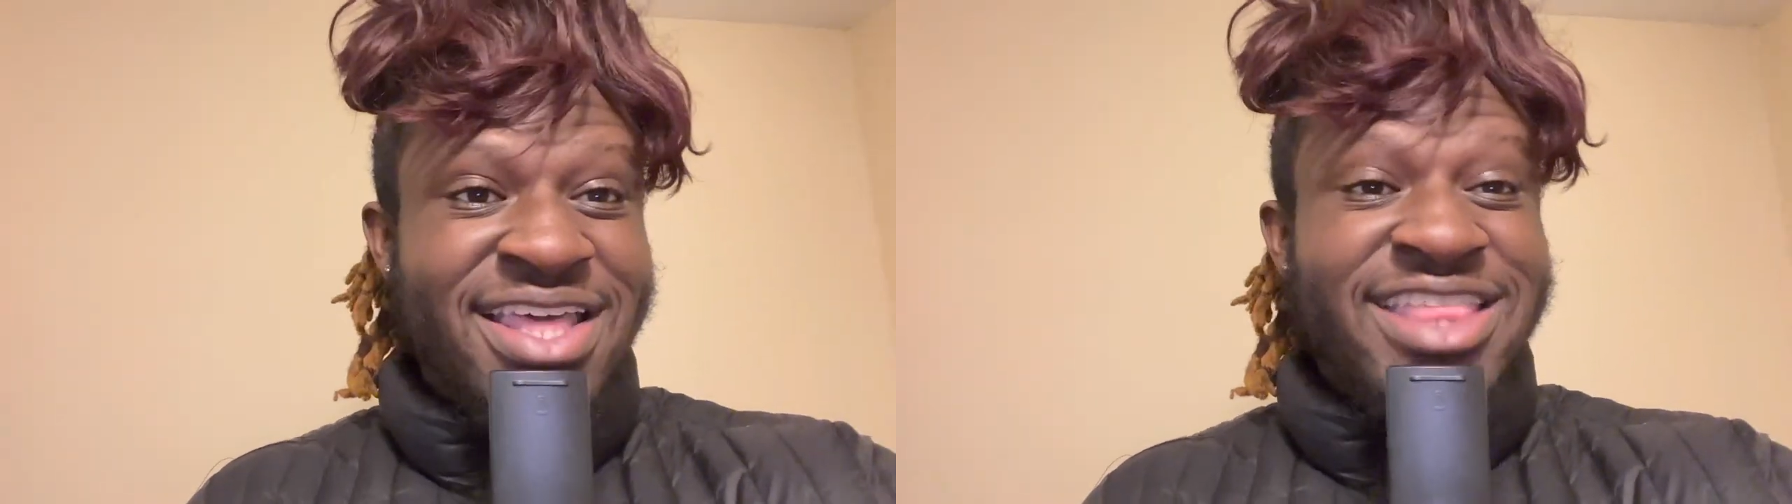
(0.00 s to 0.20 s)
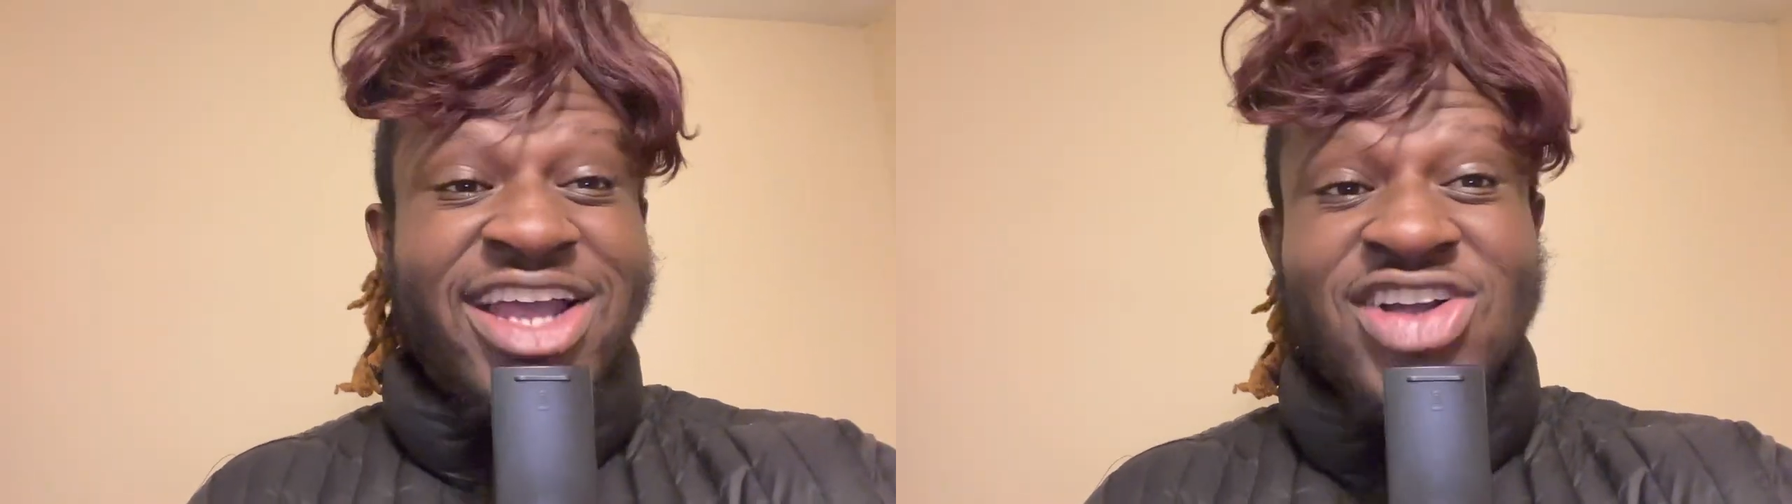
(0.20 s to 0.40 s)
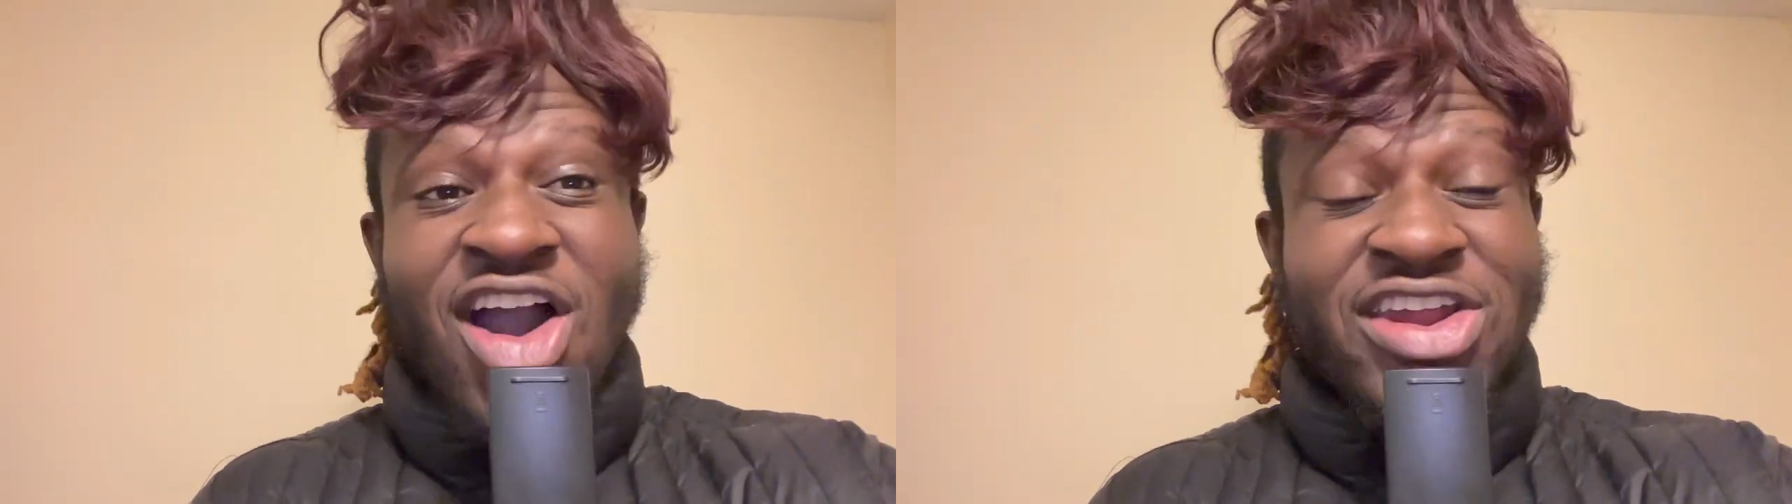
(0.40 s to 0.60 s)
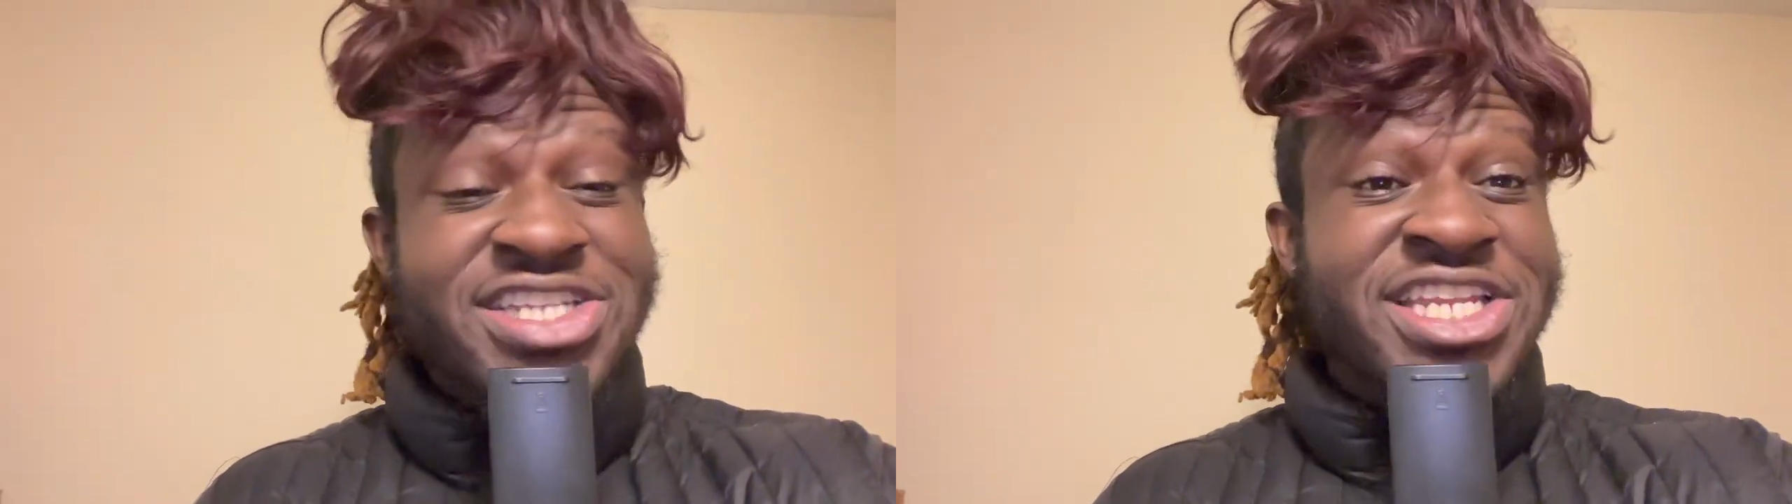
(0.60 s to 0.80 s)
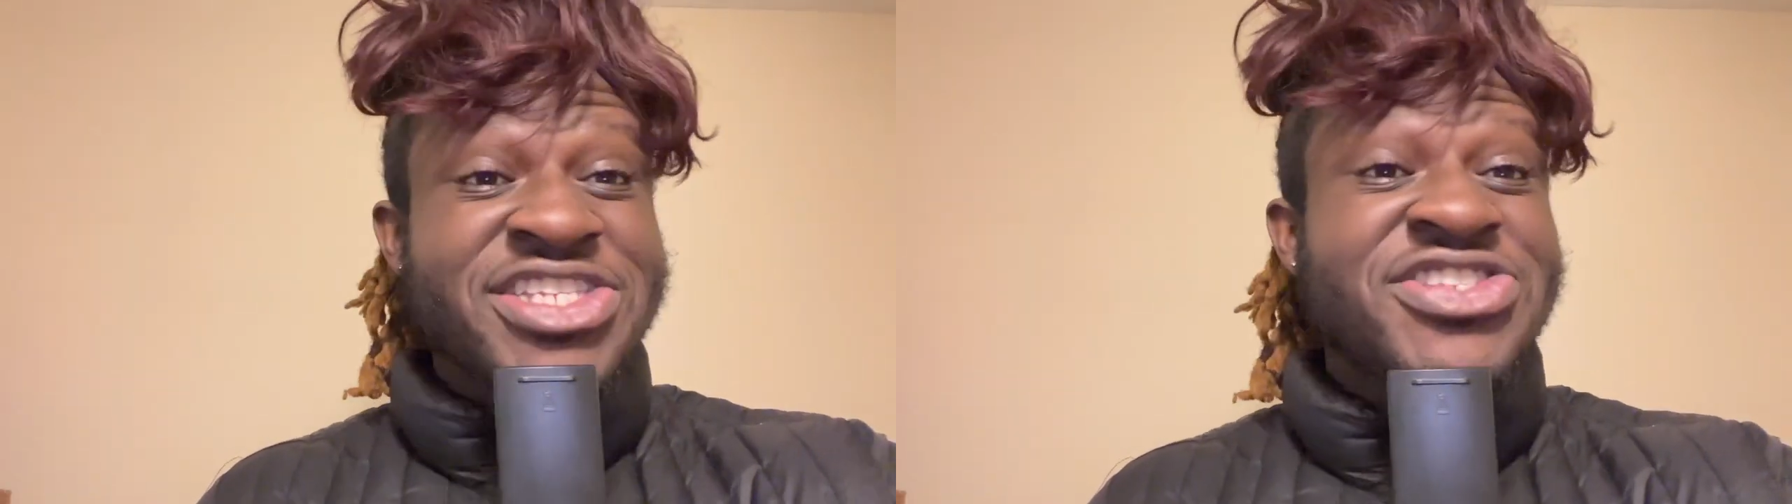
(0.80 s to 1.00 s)
that Ghana
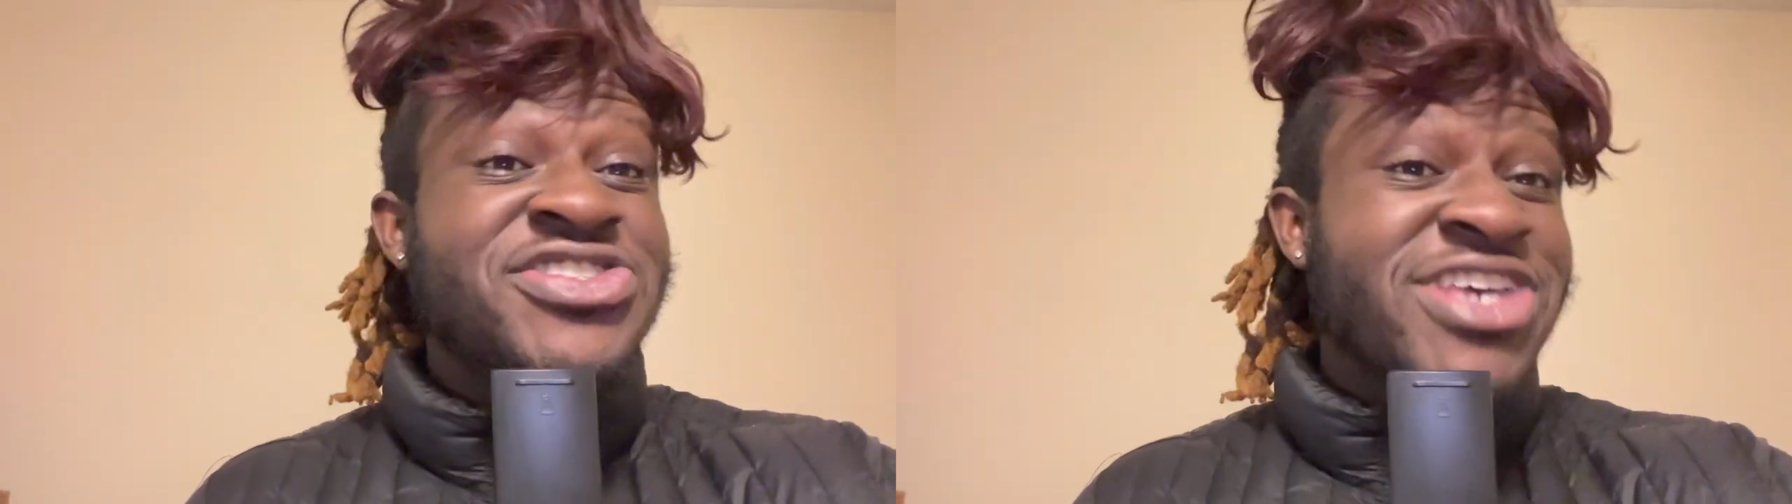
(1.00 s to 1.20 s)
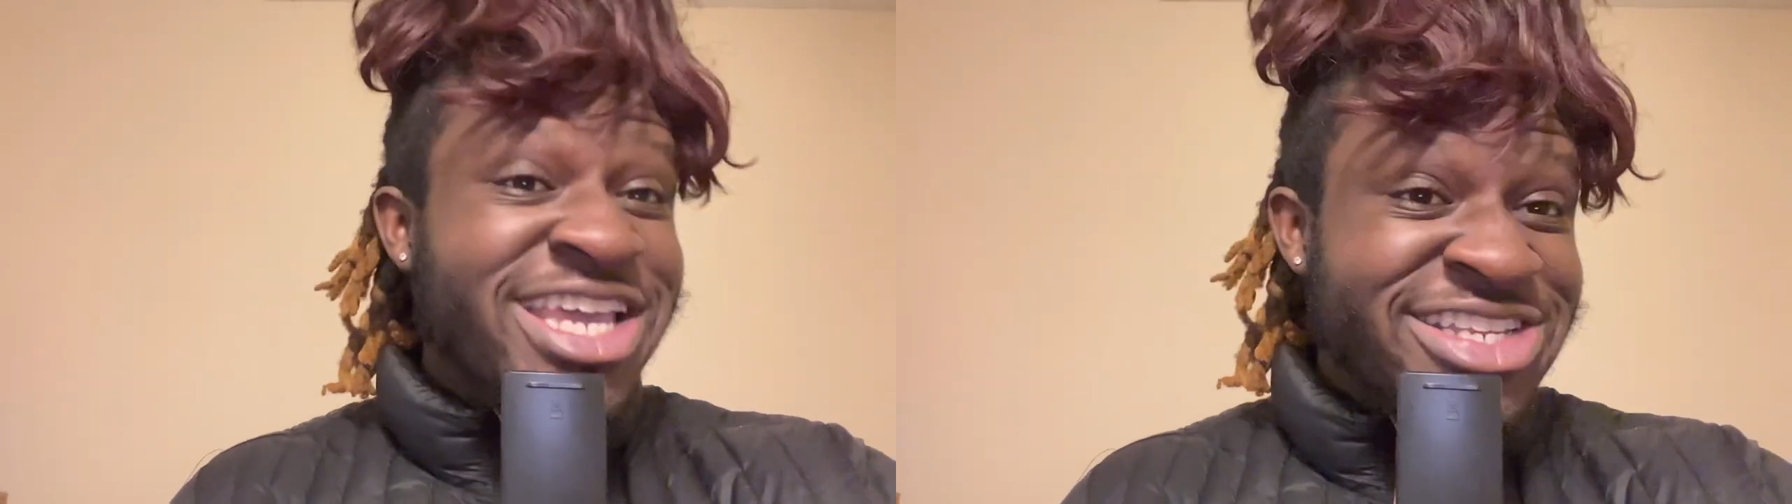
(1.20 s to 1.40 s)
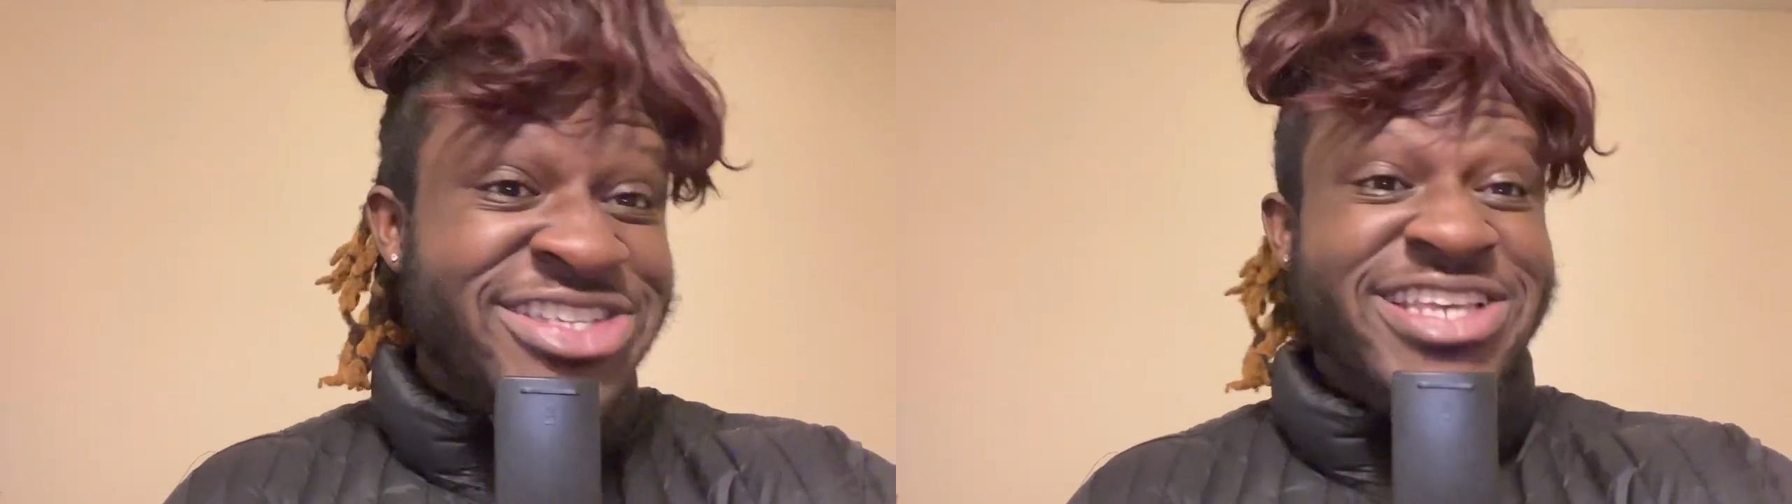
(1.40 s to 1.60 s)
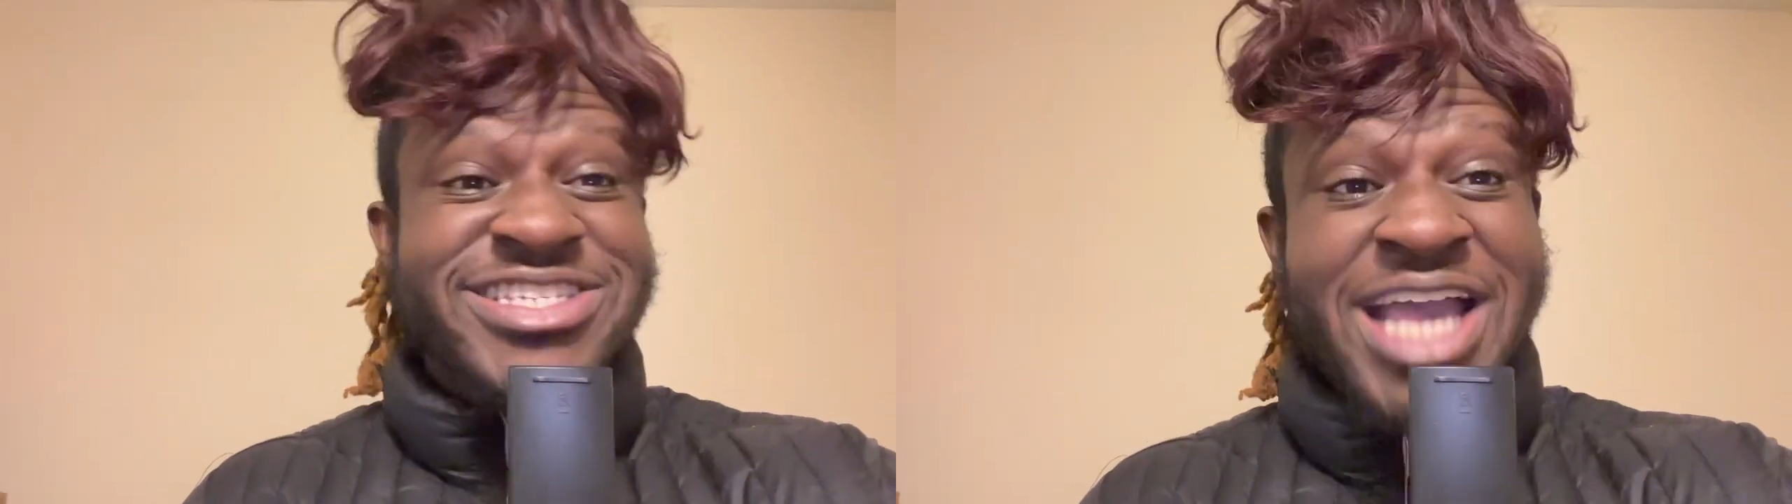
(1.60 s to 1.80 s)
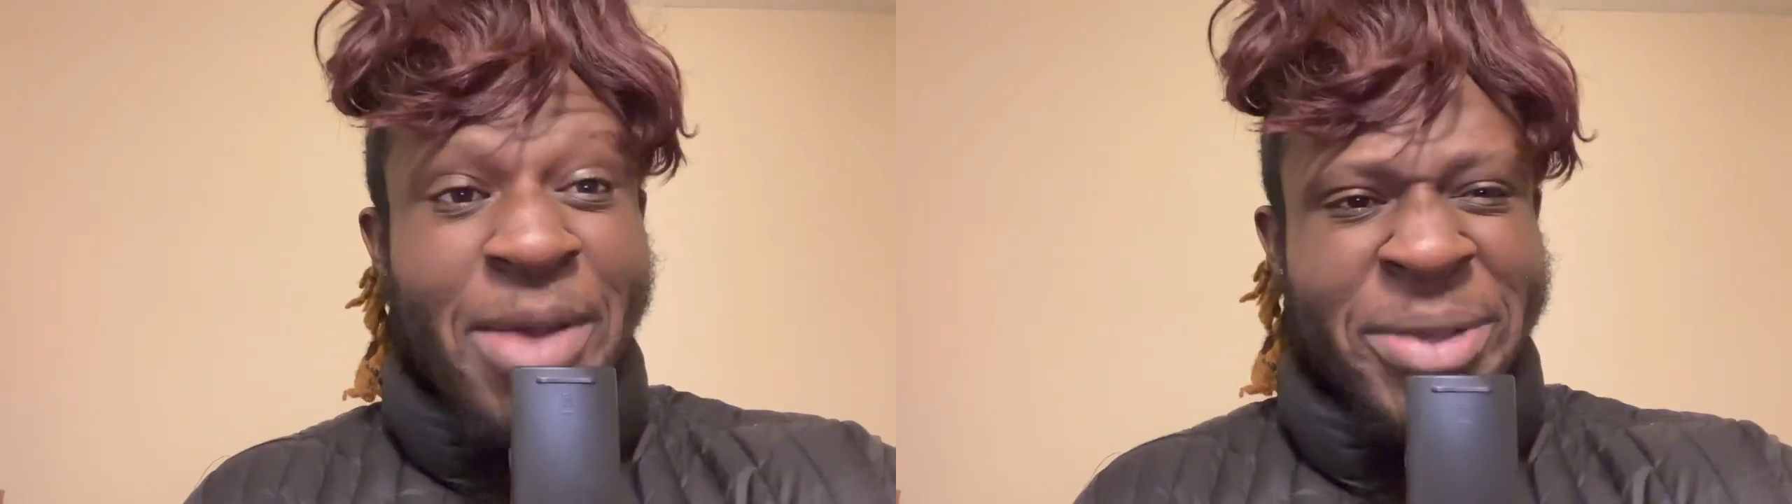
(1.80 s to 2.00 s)
didn't see this
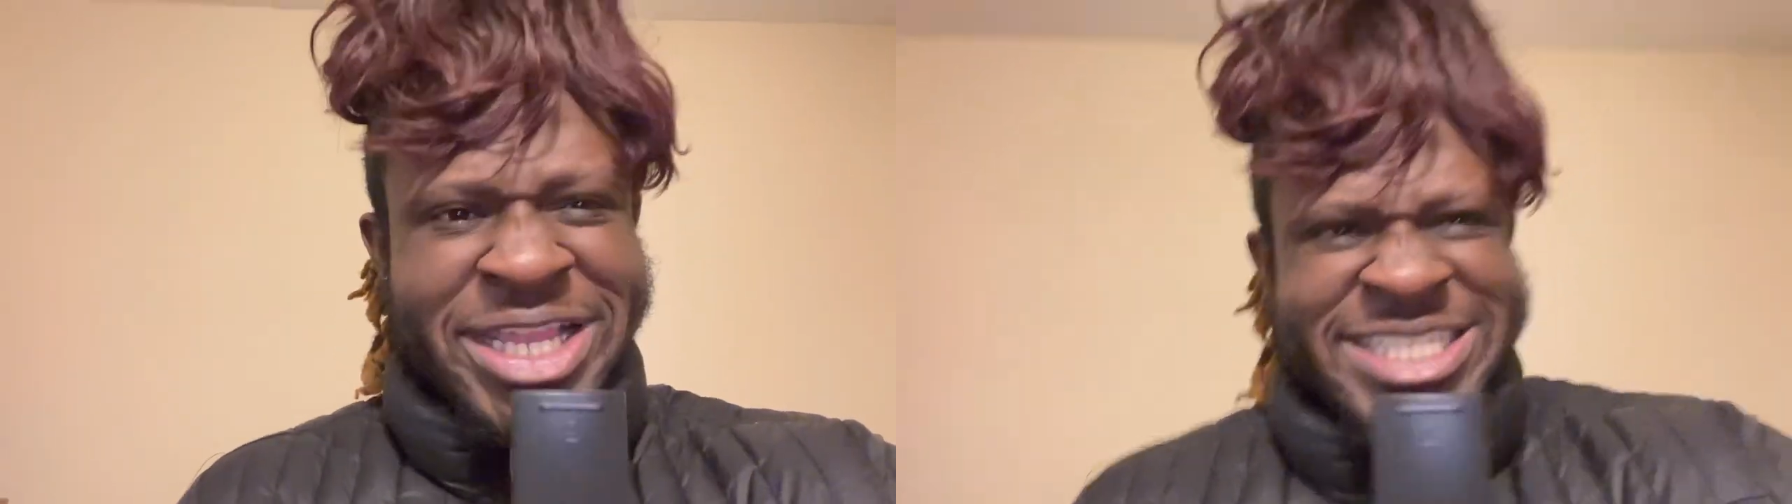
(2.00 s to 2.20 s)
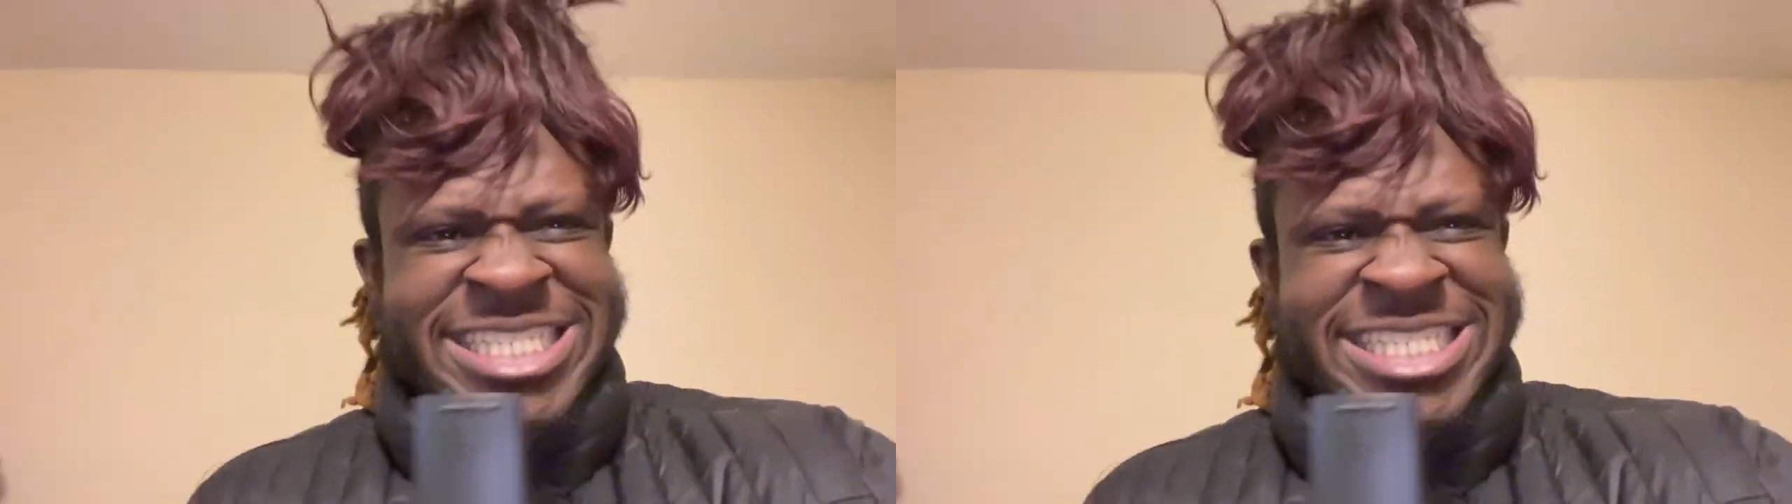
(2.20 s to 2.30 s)
coming.